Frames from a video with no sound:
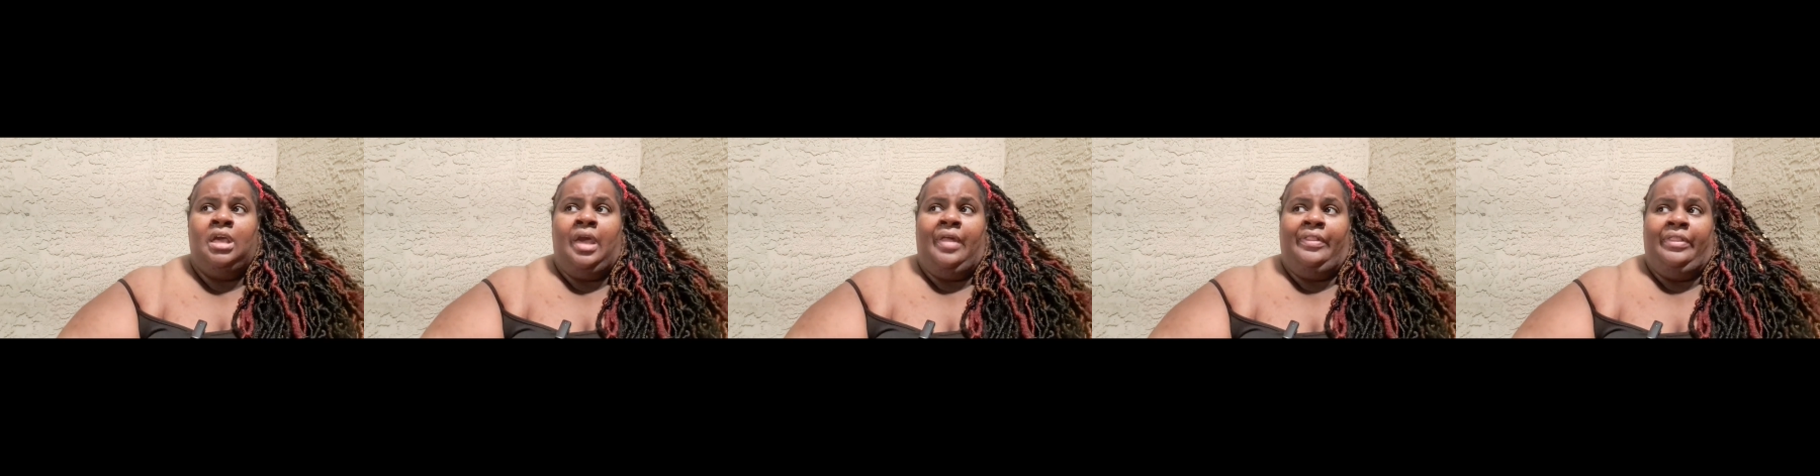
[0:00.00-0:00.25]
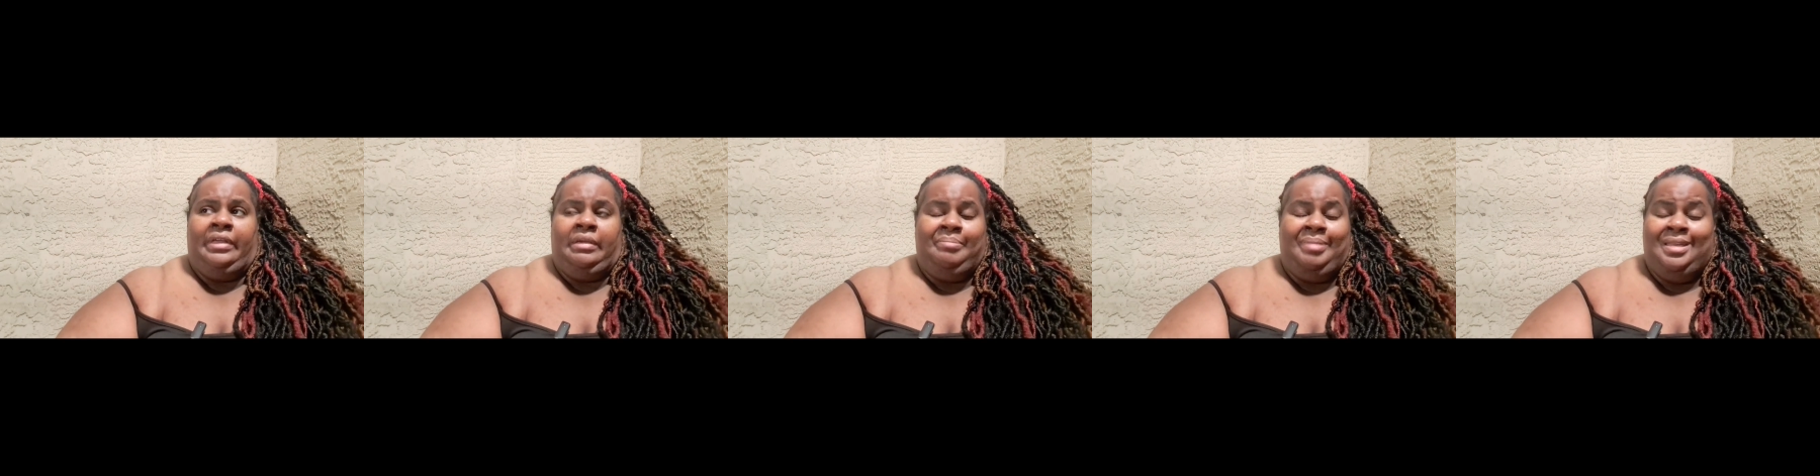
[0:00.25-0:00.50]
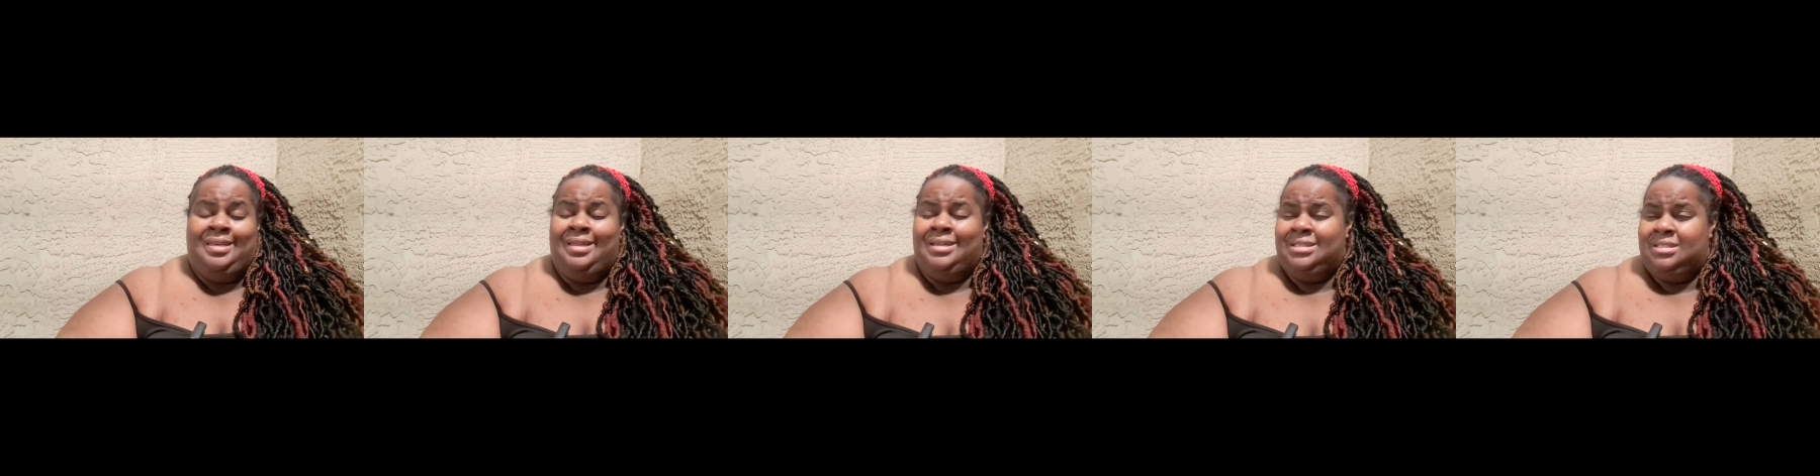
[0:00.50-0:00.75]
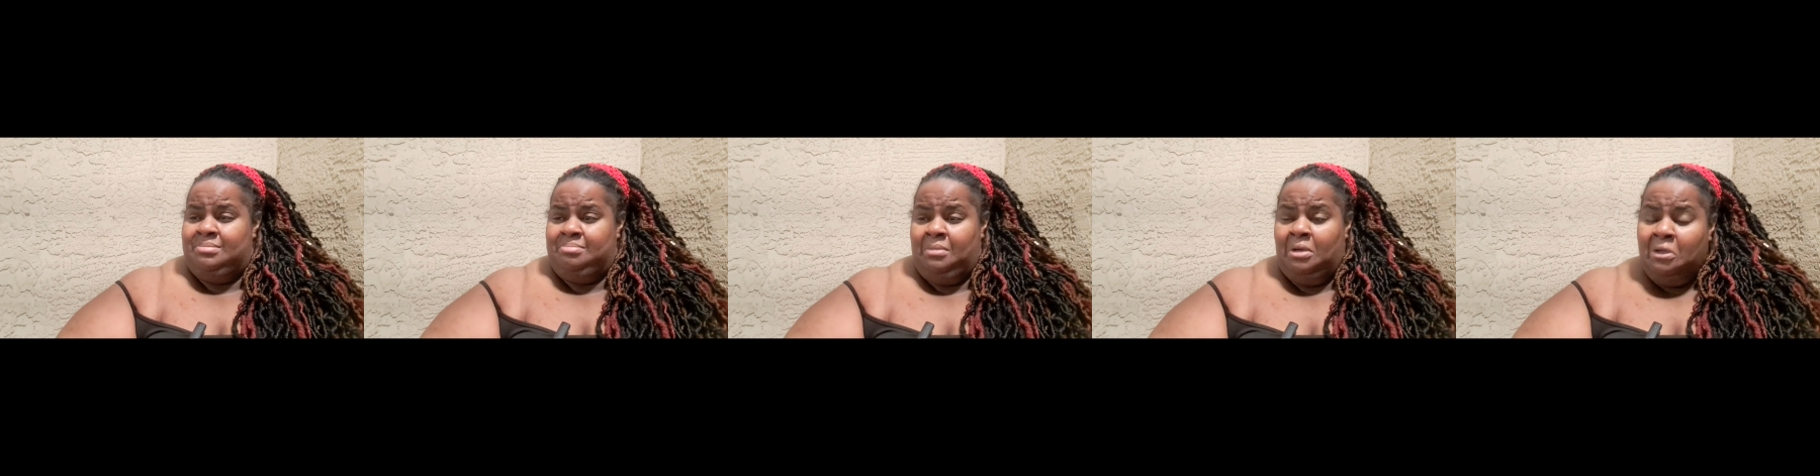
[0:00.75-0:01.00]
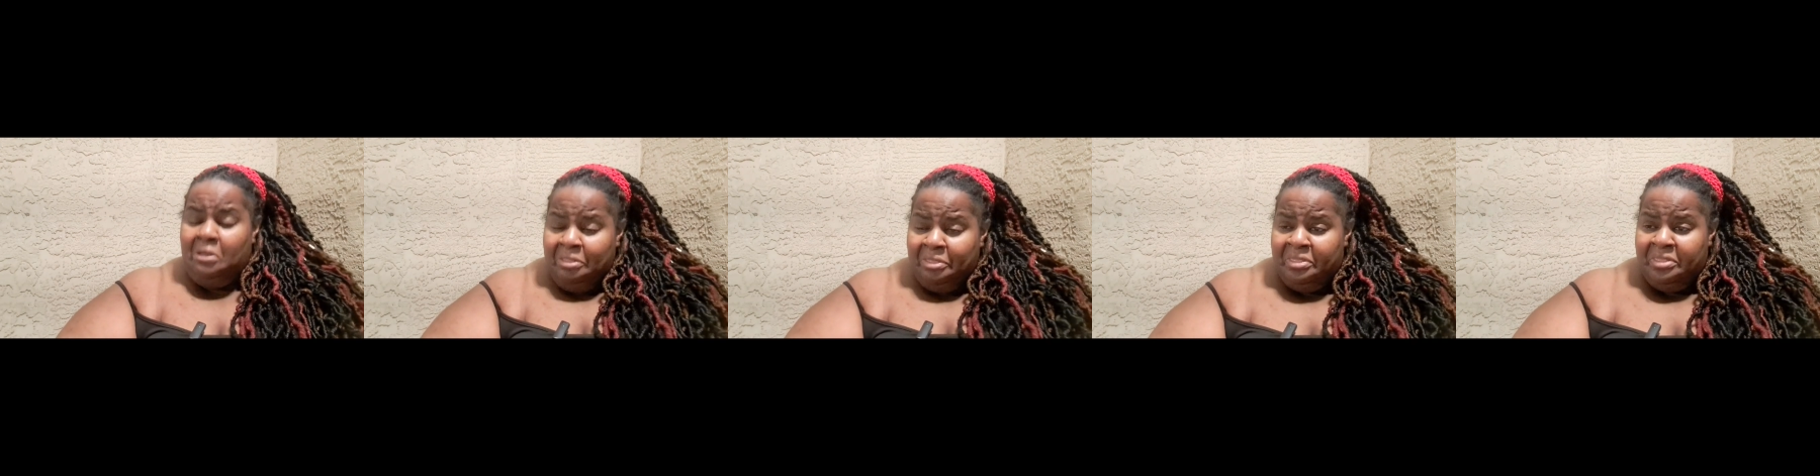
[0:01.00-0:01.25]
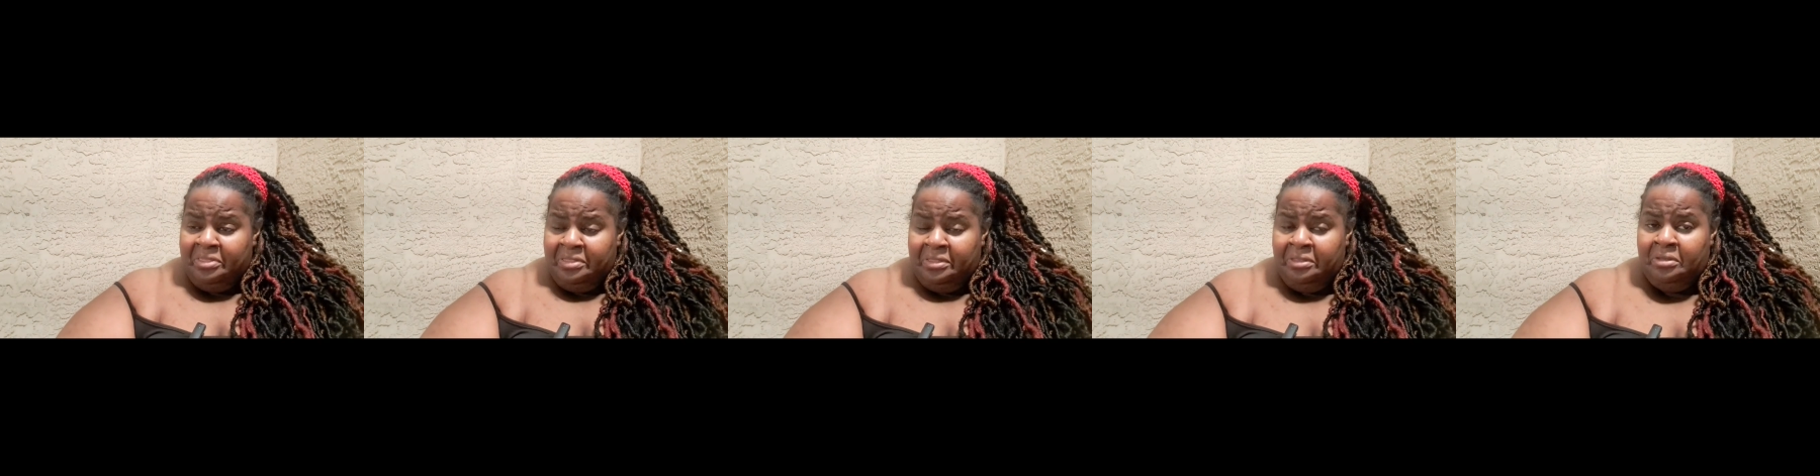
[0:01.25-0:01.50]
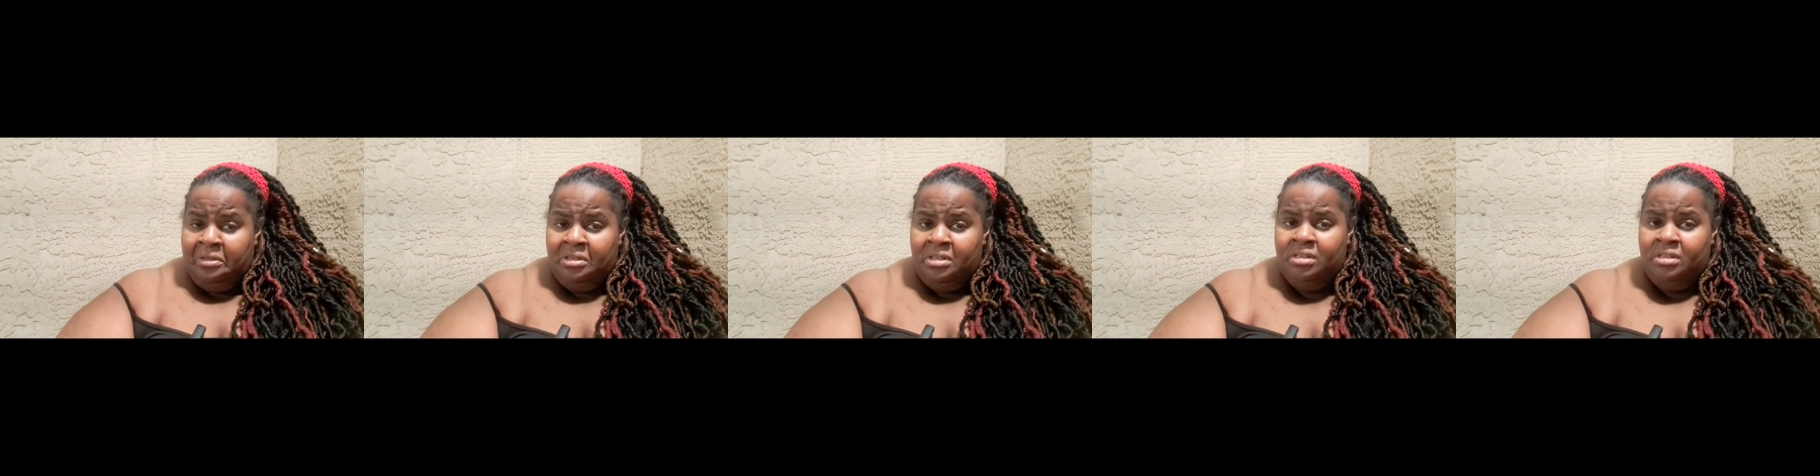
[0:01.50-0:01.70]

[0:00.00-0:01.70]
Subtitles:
I think by next month,